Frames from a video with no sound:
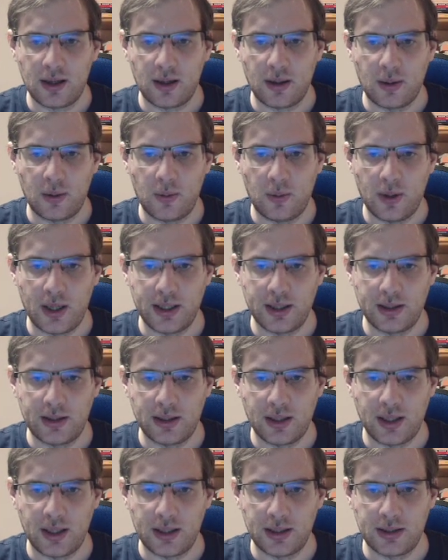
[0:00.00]
quite
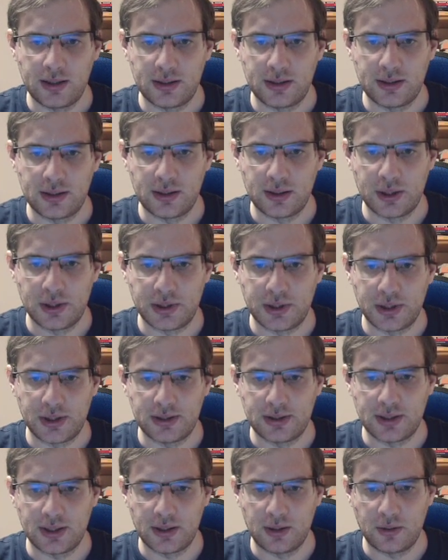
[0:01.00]
nice exchange
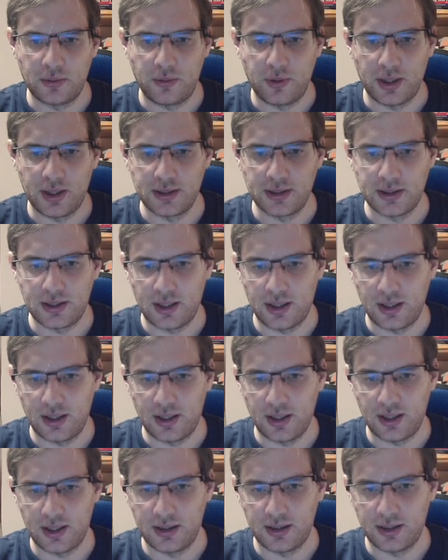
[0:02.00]
sacrifice,
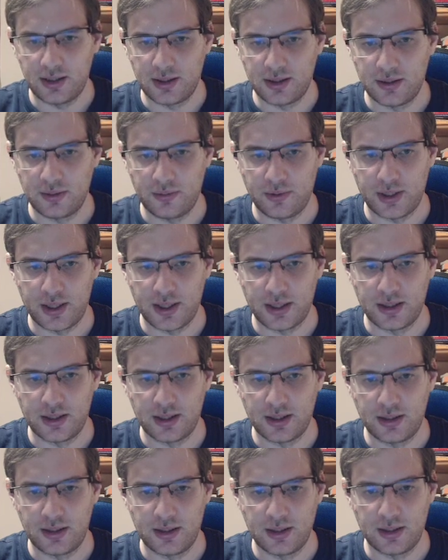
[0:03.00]
highlighting the fact
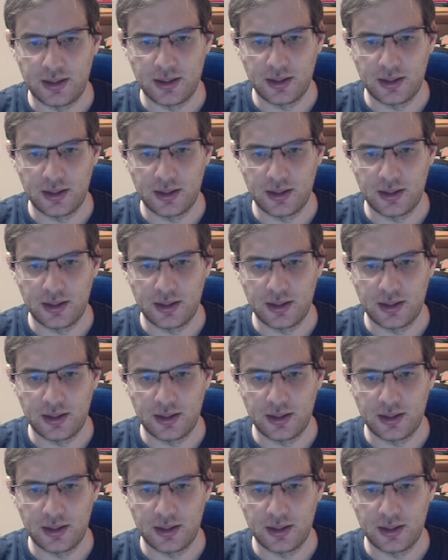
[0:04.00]
that